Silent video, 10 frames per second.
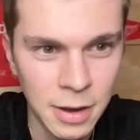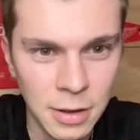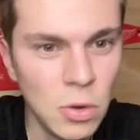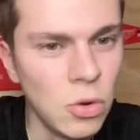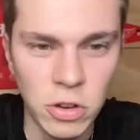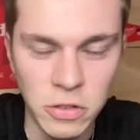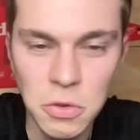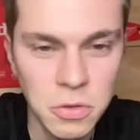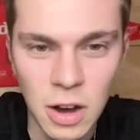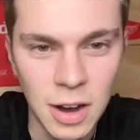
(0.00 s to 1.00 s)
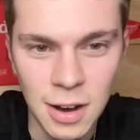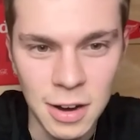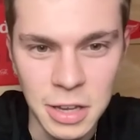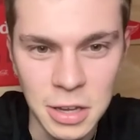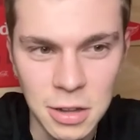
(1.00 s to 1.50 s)
you just Utah
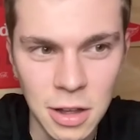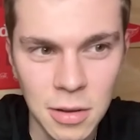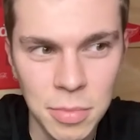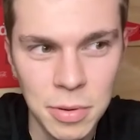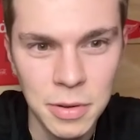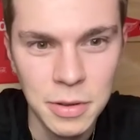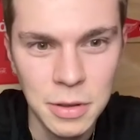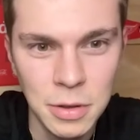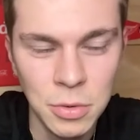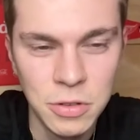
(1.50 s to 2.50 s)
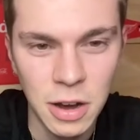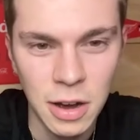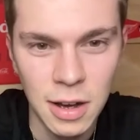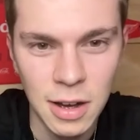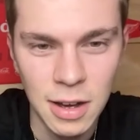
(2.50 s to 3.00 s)
Hockey Club, mm.
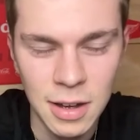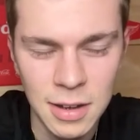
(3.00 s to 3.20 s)
Utah